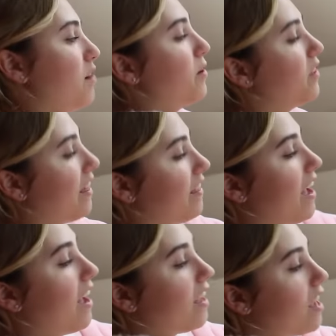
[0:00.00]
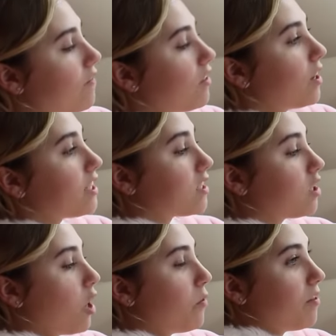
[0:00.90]
I put that there. Even though it
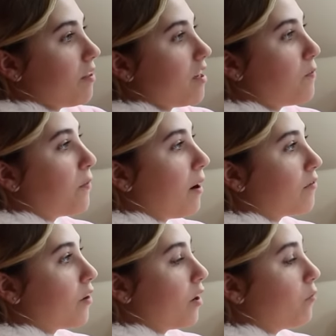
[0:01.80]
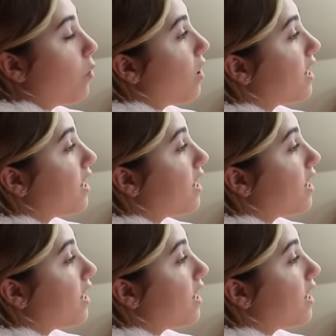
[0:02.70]
doesn't go with the theme of my room, well, it